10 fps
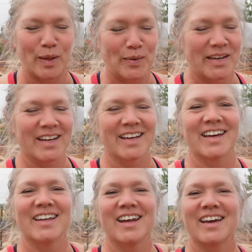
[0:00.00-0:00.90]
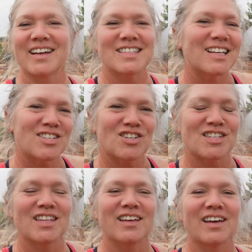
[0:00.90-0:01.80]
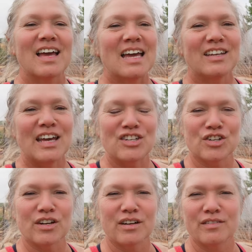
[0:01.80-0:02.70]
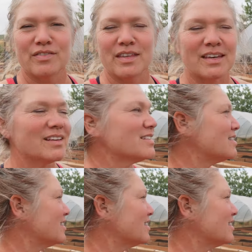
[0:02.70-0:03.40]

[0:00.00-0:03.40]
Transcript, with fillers: blowing it again. I guess that's just the nature of things